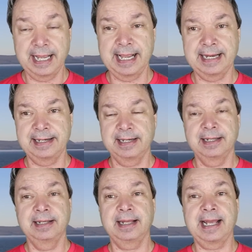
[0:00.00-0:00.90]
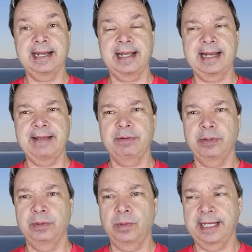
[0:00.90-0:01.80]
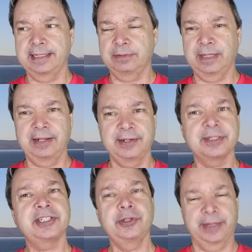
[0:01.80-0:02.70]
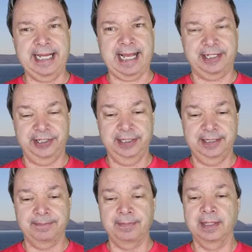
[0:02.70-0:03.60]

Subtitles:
And everyone went, well, there was two reactions.